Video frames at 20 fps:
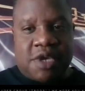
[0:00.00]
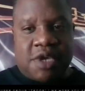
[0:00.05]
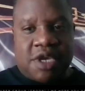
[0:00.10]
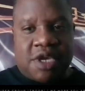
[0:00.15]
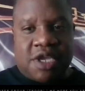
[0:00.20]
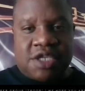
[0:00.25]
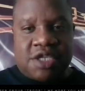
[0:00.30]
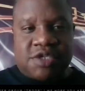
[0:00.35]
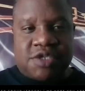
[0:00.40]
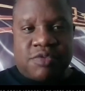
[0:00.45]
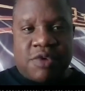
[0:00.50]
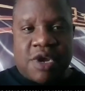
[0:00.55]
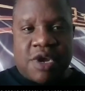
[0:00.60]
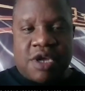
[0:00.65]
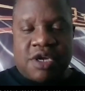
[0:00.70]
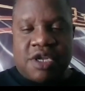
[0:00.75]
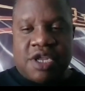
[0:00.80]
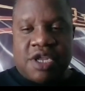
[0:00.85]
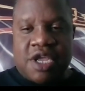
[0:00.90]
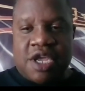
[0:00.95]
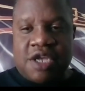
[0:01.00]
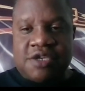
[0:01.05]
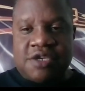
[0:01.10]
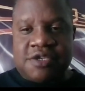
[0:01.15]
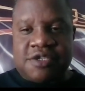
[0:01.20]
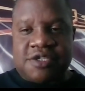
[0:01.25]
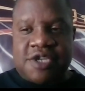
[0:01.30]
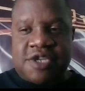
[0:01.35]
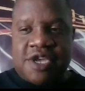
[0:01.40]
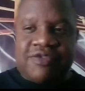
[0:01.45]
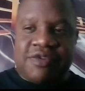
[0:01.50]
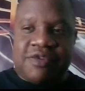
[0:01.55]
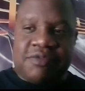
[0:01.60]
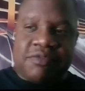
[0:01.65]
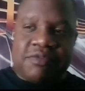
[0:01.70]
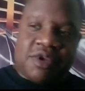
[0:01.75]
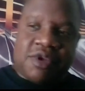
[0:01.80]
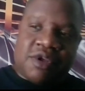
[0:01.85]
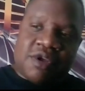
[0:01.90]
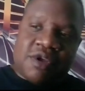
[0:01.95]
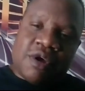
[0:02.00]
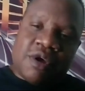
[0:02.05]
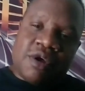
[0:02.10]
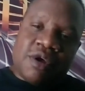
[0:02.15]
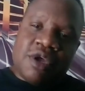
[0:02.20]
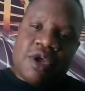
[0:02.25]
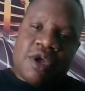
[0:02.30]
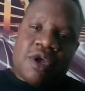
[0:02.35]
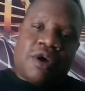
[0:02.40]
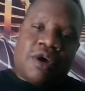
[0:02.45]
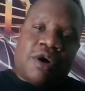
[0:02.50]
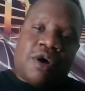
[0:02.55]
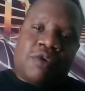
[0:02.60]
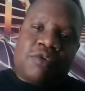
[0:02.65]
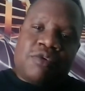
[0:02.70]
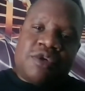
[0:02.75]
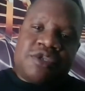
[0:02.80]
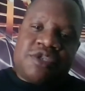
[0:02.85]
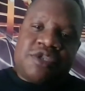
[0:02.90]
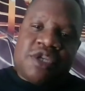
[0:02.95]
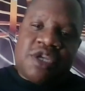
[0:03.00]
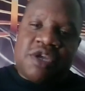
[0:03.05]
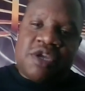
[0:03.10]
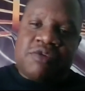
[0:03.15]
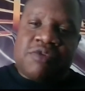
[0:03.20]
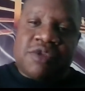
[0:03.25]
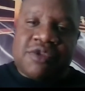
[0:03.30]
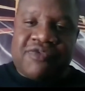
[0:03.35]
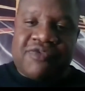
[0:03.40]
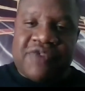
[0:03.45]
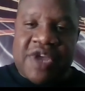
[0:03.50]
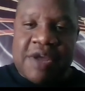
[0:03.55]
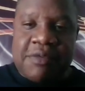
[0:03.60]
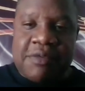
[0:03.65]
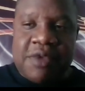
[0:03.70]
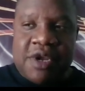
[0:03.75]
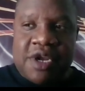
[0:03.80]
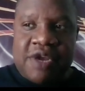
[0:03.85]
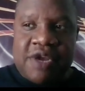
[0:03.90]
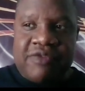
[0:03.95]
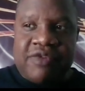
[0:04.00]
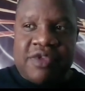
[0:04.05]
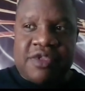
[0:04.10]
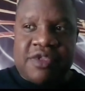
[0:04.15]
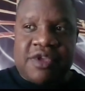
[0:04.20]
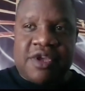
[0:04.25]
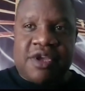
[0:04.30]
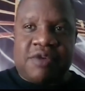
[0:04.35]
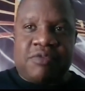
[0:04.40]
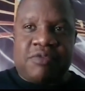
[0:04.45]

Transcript: I guess around the age of 7, but always singing with the family and everything.